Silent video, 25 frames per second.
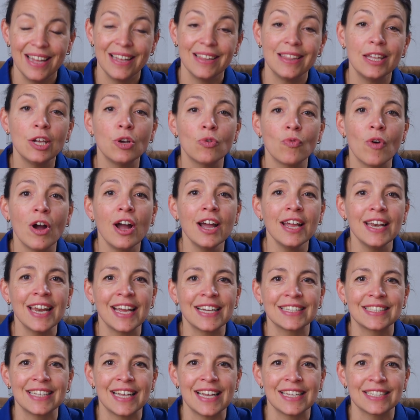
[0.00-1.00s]
The Orion
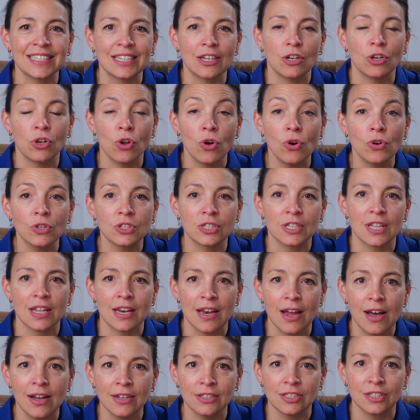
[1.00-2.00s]
XS logs the
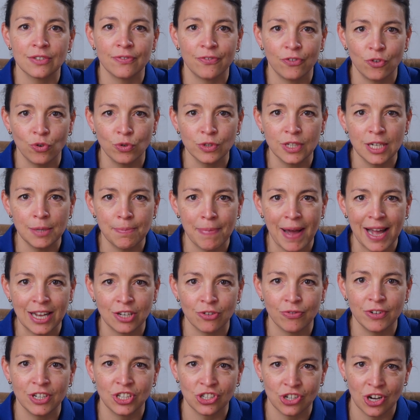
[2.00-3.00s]
last 40
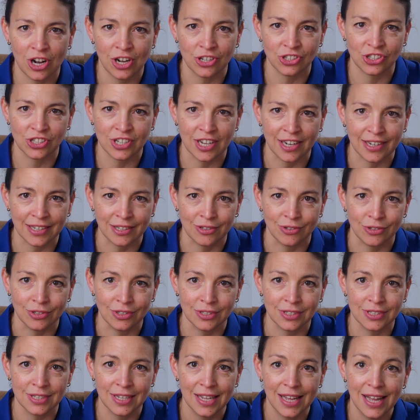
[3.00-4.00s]
battery charge
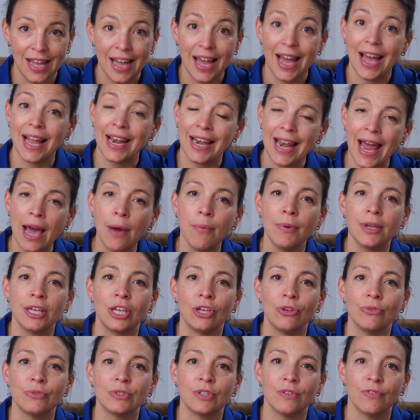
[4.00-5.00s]
cycles, allowing
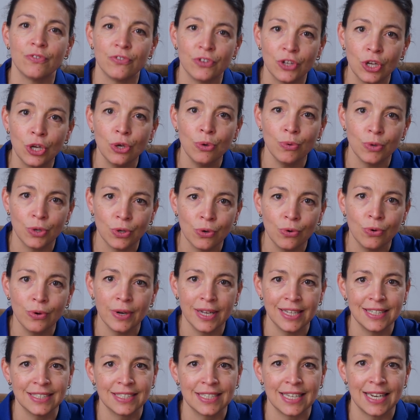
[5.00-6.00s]
you to view your
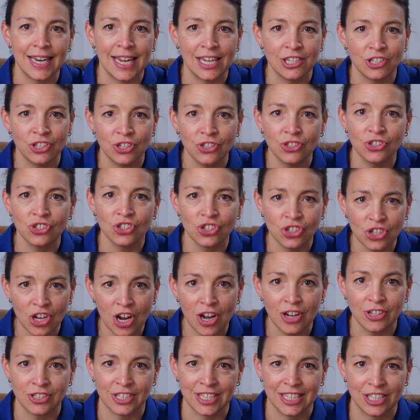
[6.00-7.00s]
installation's
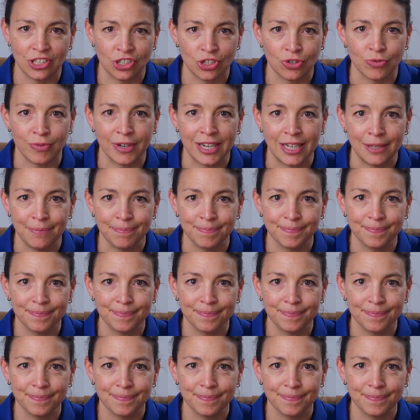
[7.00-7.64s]
charge history.